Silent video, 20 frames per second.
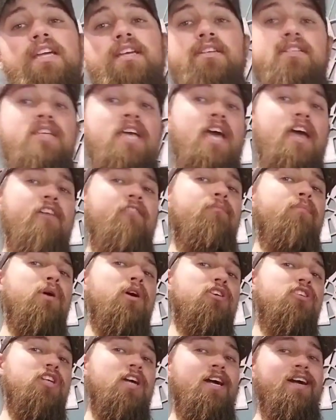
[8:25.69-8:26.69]
He is half
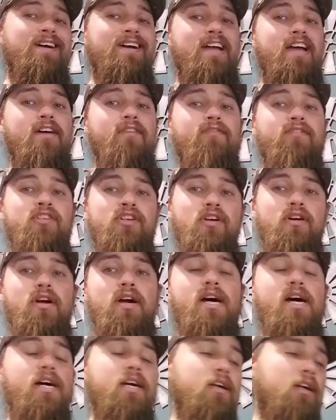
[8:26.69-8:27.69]
Berkshire, half
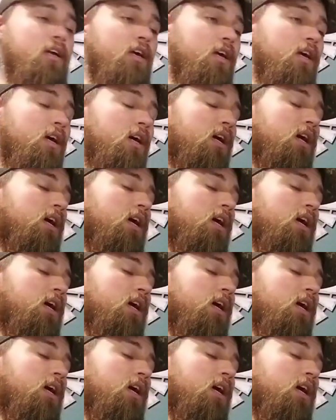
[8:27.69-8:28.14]
Duroc,